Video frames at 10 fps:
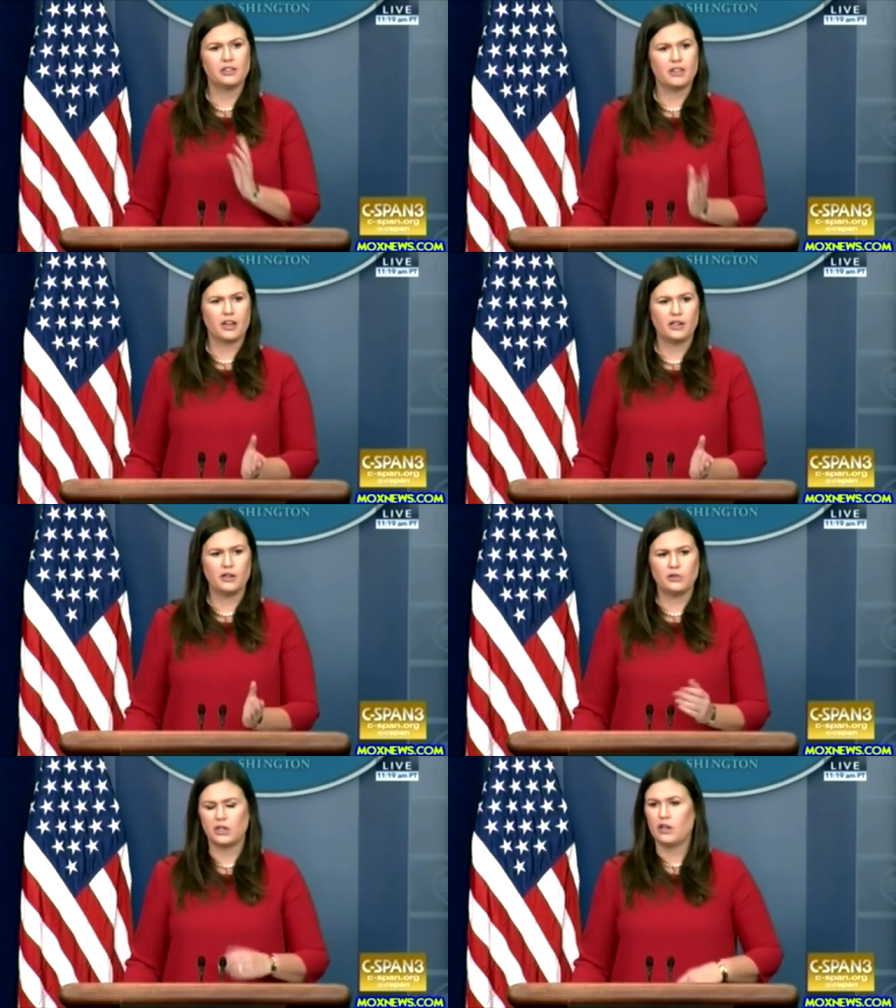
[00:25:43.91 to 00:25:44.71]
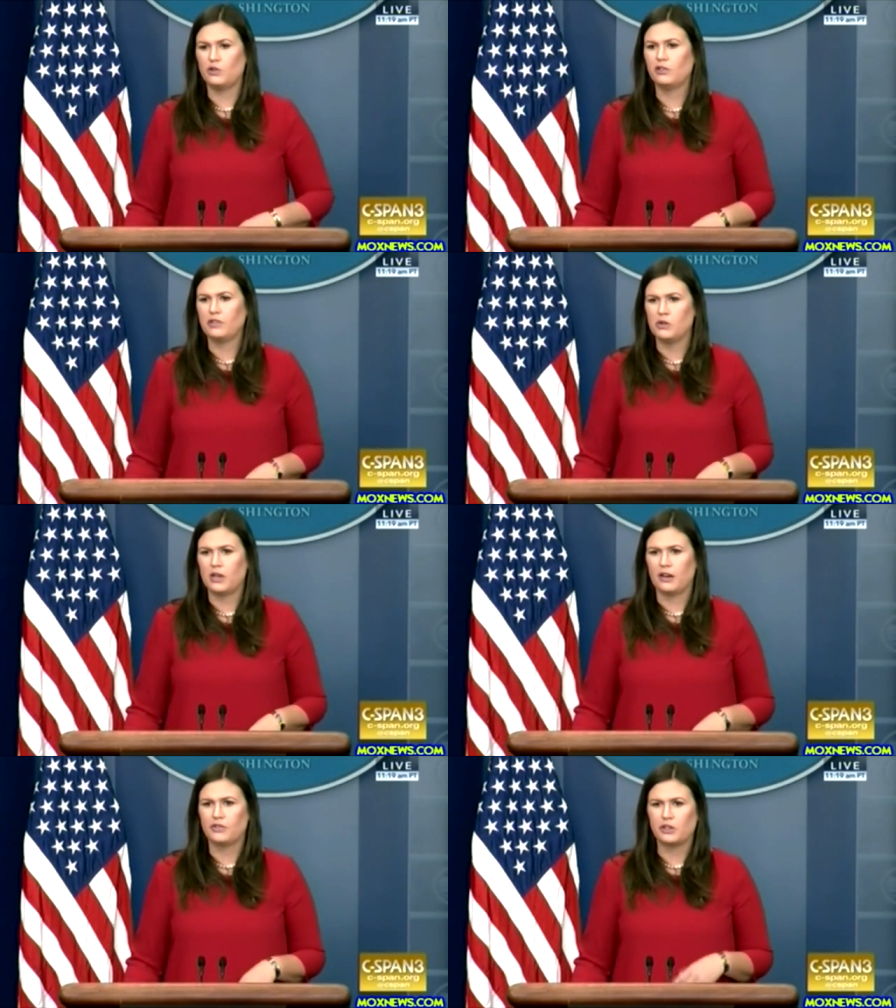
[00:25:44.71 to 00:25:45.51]
And thank you to those of you
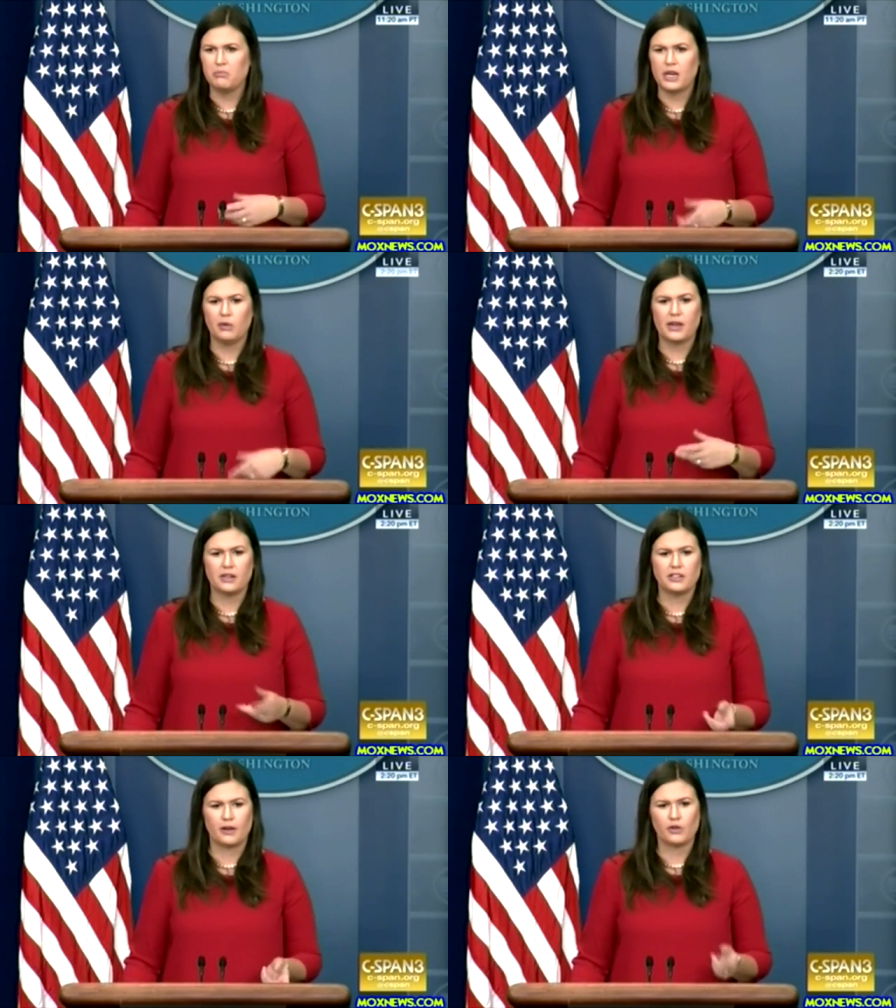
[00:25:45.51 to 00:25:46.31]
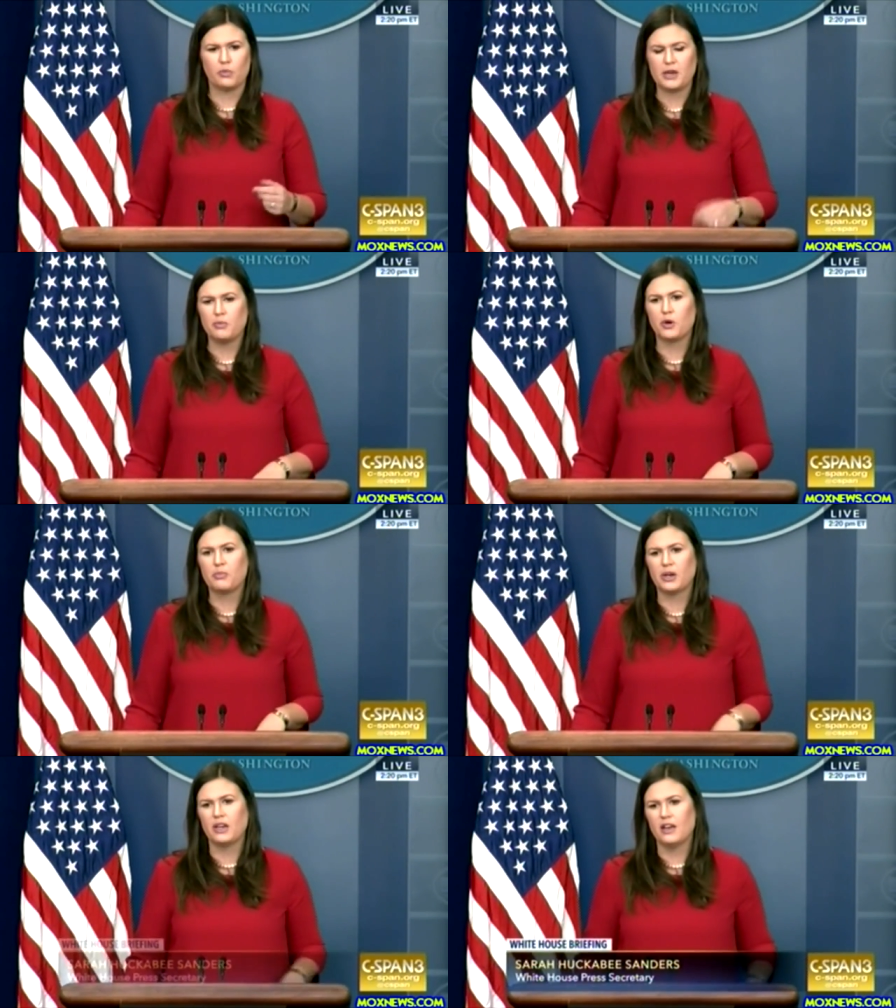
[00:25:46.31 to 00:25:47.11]
that have submitted. We had several people
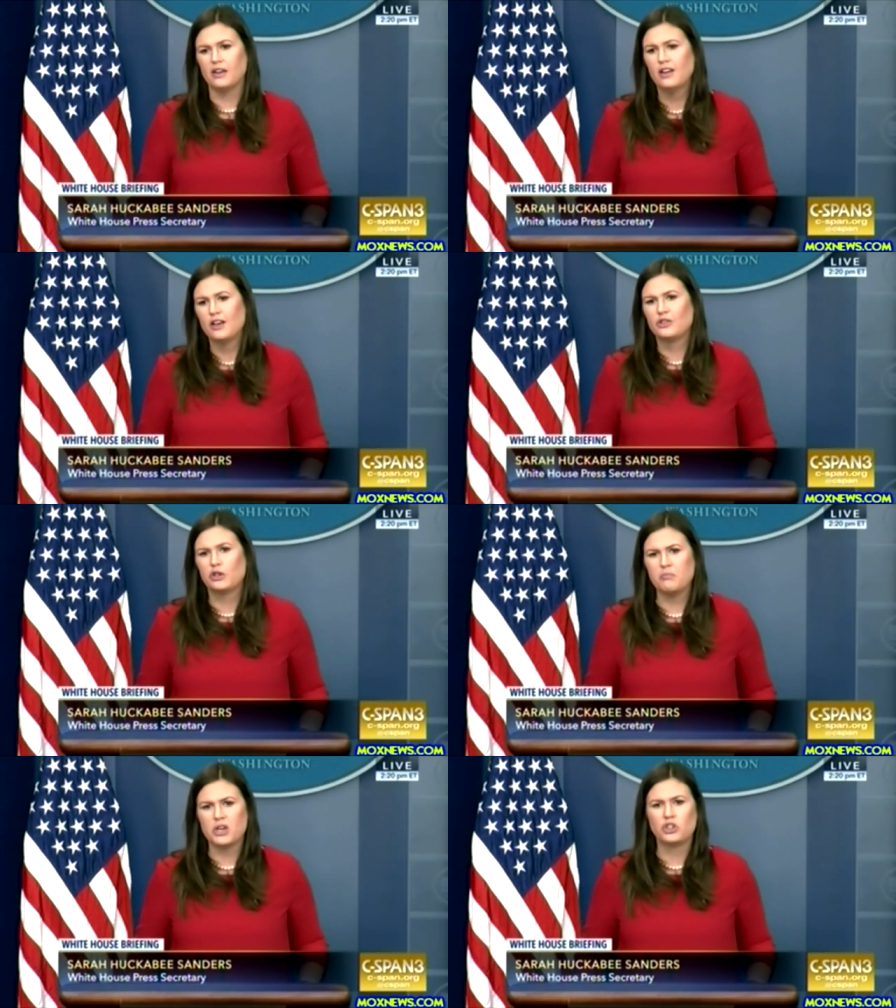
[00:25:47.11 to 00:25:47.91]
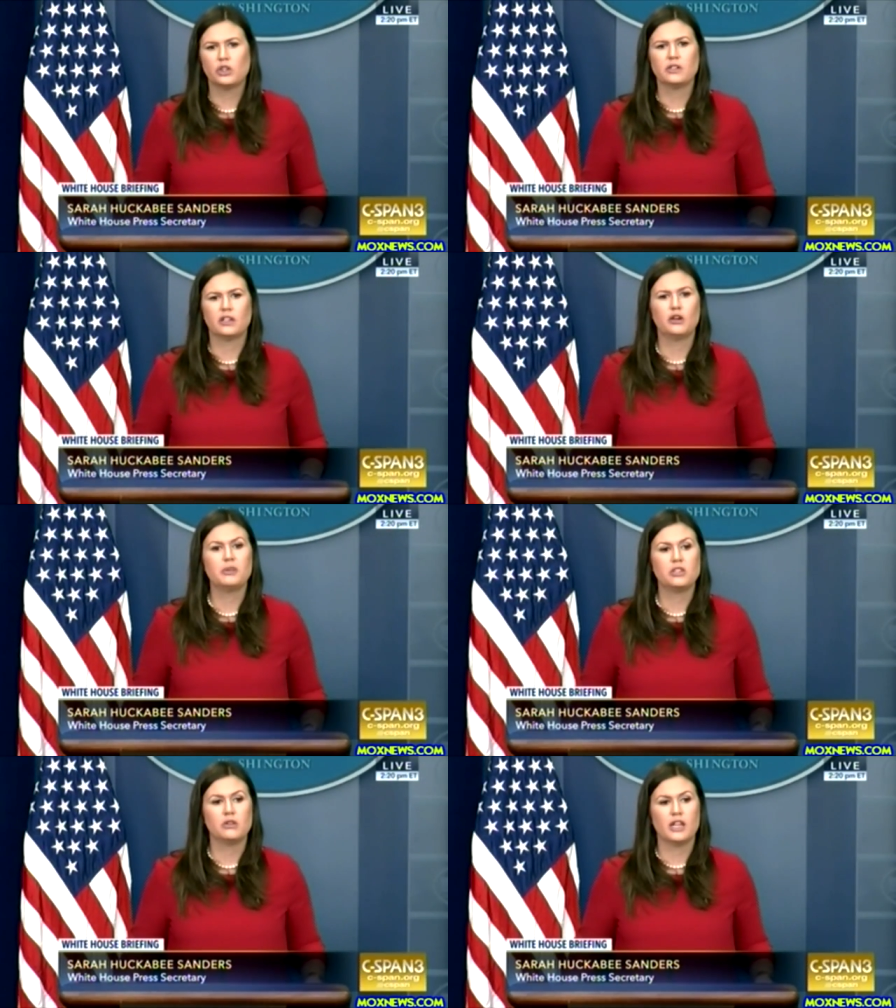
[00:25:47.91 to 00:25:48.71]
put in submissions, and he'll
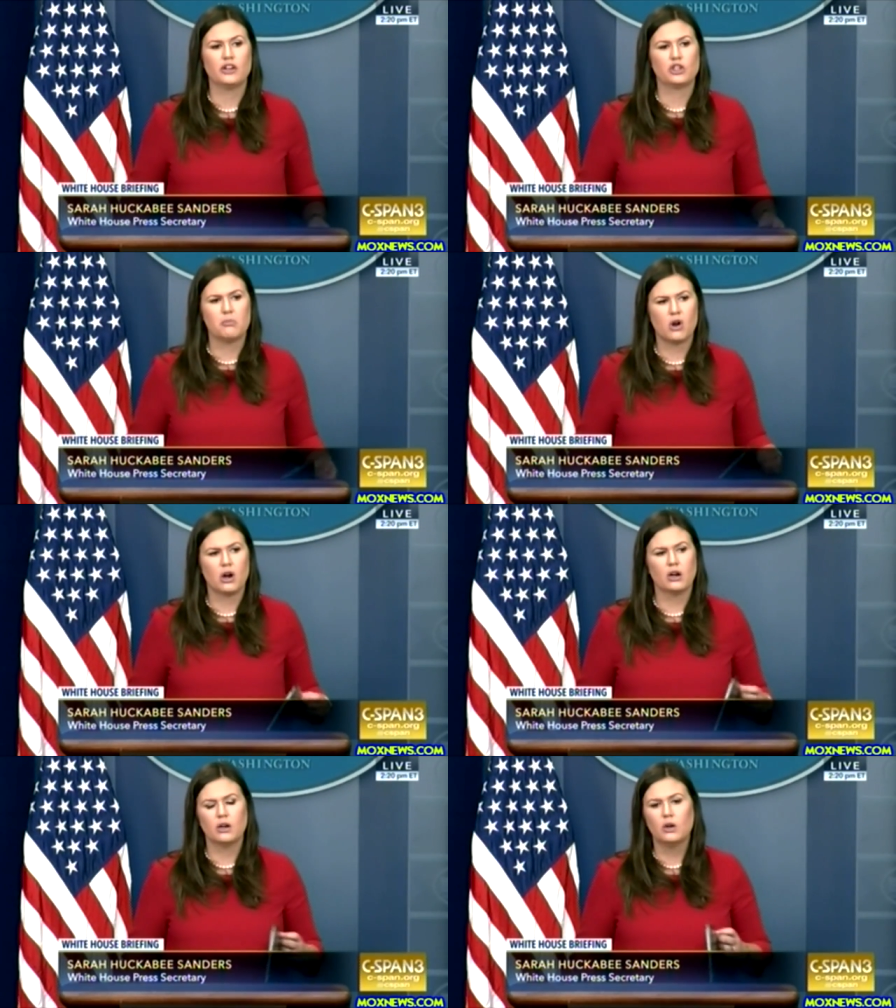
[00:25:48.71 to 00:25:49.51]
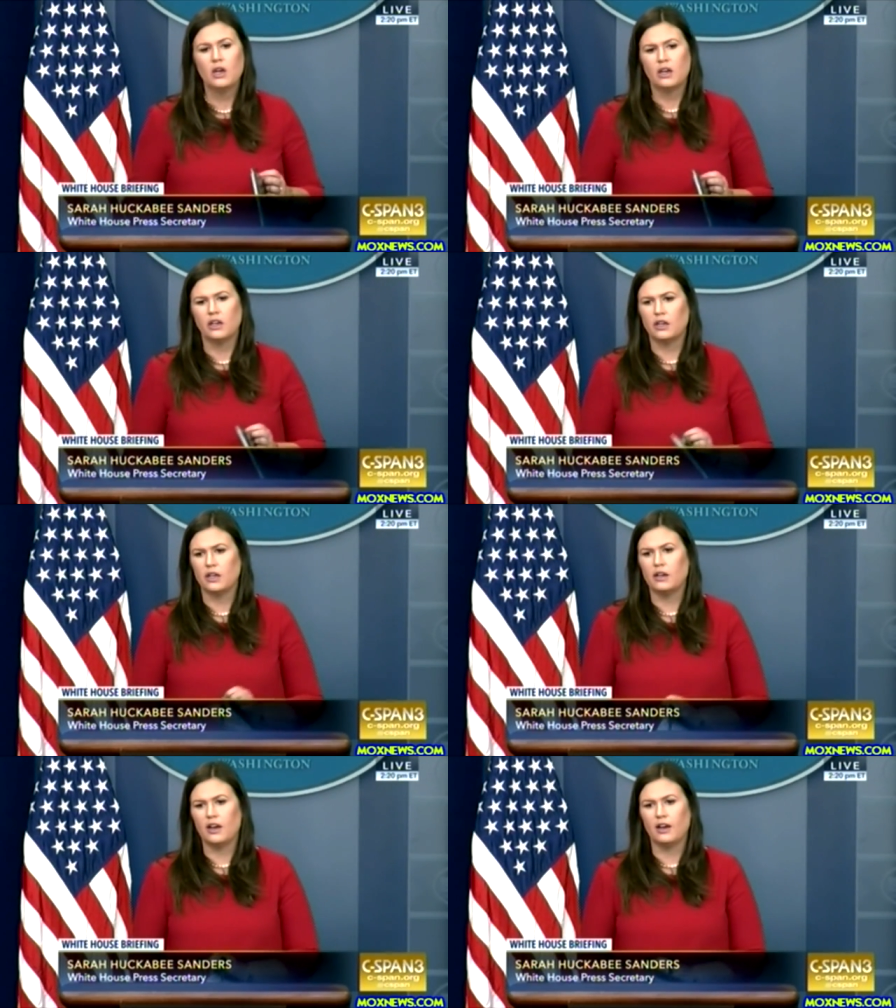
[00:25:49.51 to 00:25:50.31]
be doing that tomorrow. And